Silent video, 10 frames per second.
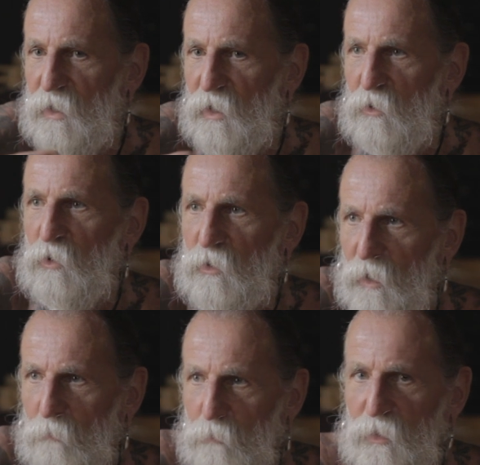they are not
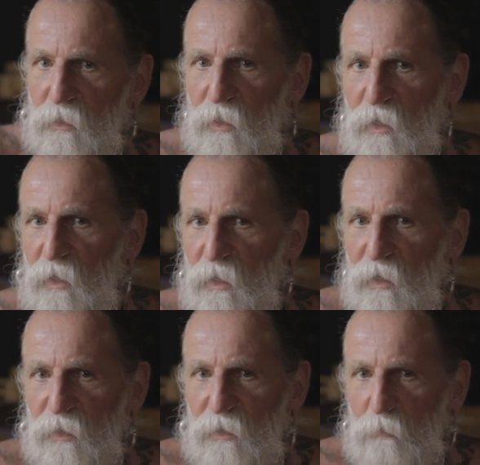happy.
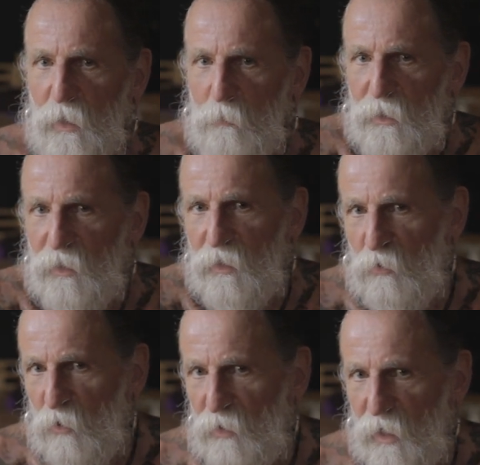Maybe they are
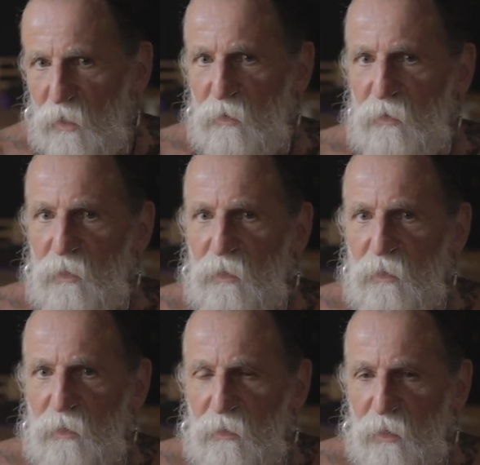not
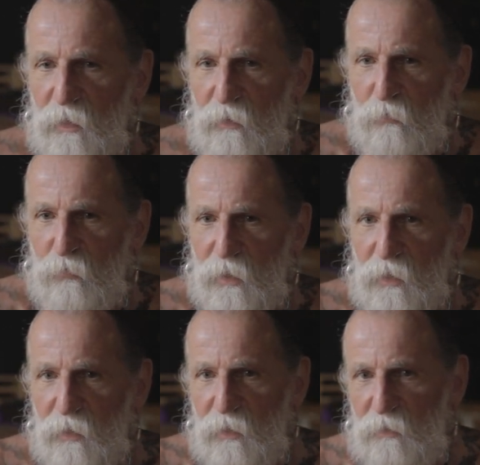healthy, they
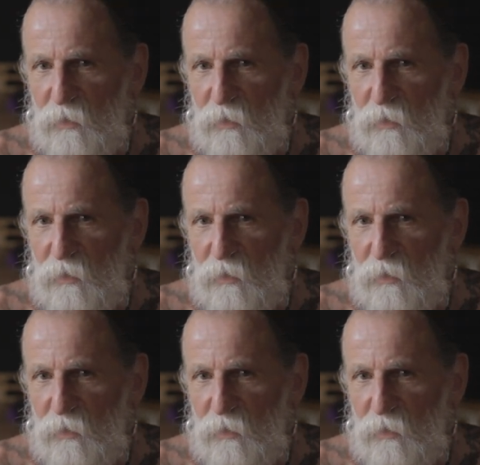feel that